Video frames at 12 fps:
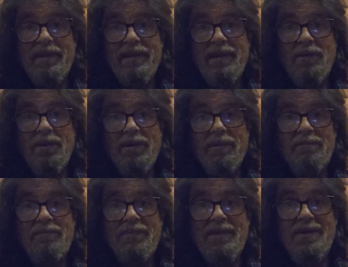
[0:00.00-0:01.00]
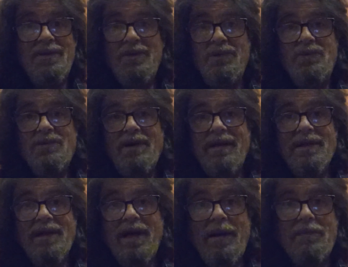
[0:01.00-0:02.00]
there were news
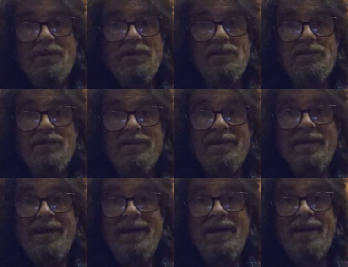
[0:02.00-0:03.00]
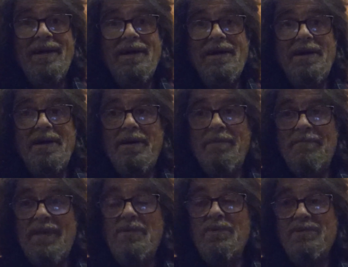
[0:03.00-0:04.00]
helicopters and um,
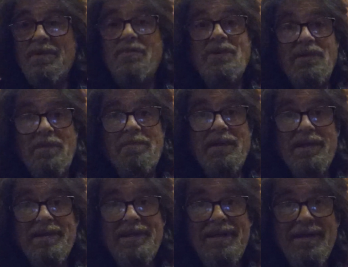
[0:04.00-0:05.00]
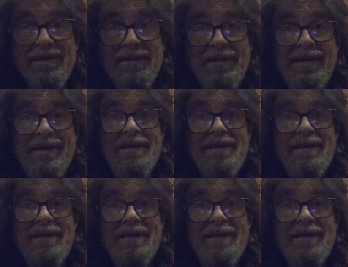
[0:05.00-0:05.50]
it was a really big deal.